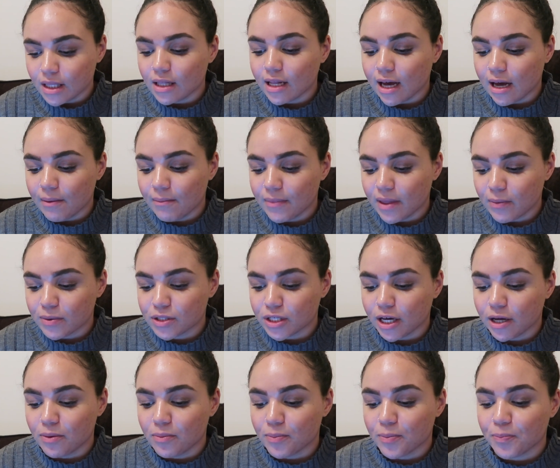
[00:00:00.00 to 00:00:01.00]
Yeah, that was
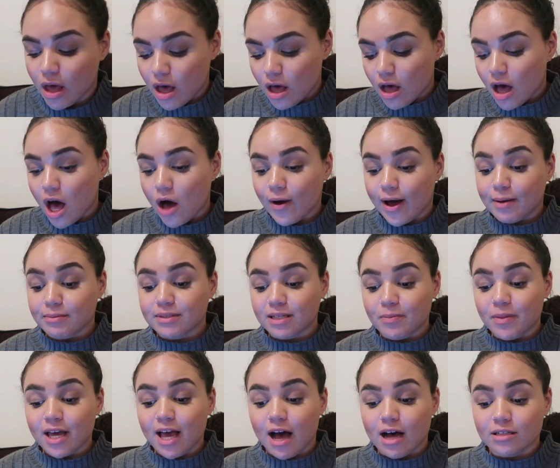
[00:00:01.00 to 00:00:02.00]
good. Okay,
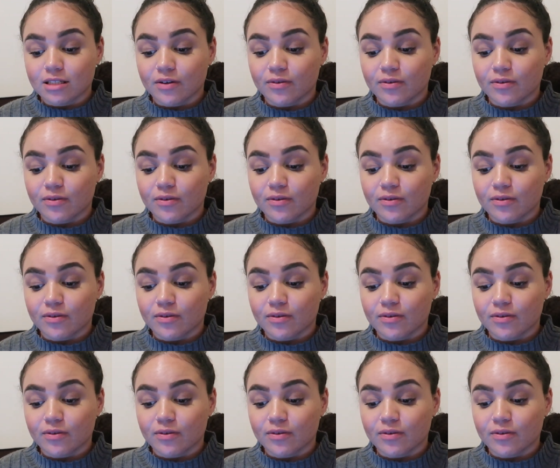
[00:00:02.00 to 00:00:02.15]
something else